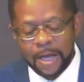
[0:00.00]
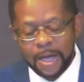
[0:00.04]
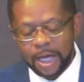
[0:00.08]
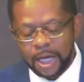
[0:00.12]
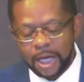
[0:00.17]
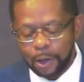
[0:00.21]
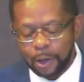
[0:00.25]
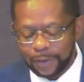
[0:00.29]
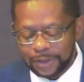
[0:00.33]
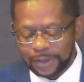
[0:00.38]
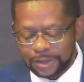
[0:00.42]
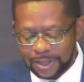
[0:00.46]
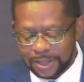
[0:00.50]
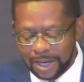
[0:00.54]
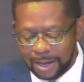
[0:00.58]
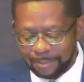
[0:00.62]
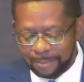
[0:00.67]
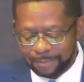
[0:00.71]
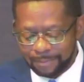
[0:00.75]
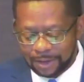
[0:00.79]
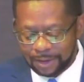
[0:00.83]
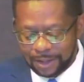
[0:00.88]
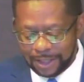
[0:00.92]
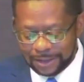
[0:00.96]
He was
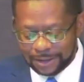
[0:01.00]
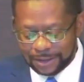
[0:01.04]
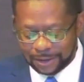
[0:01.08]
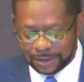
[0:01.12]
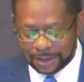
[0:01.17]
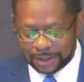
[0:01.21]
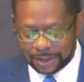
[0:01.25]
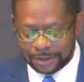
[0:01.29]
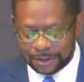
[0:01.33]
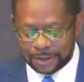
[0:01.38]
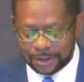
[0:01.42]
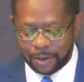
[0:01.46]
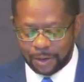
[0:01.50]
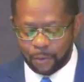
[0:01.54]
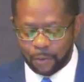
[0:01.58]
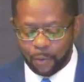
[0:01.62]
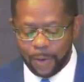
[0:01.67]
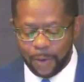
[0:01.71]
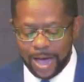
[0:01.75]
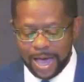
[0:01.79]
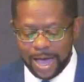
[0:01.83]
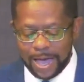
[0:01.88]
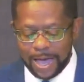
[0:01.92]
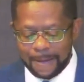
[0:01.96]
some distance
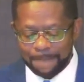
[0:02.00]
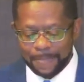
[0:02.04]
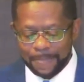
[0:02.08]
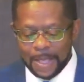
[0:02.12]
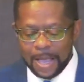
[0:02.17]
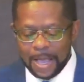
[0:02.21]
away.